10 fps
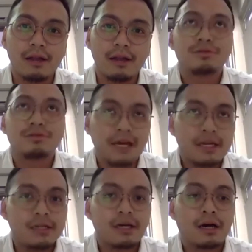to
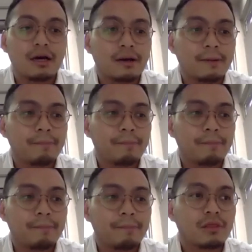date,
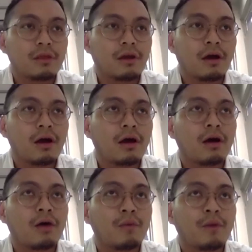
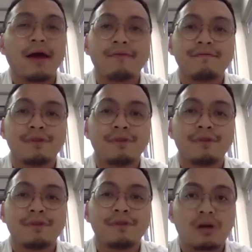we have
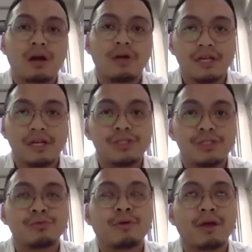no current
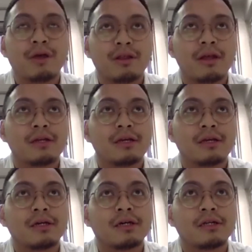issue rather than
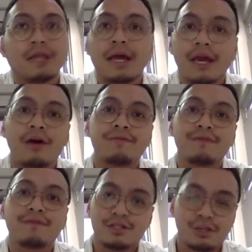the delay of
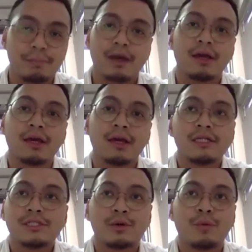shipping.
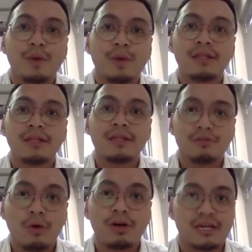So we need longer
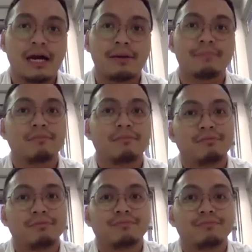time
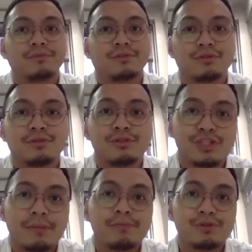to ship
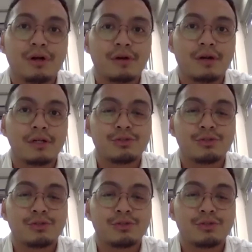to our store.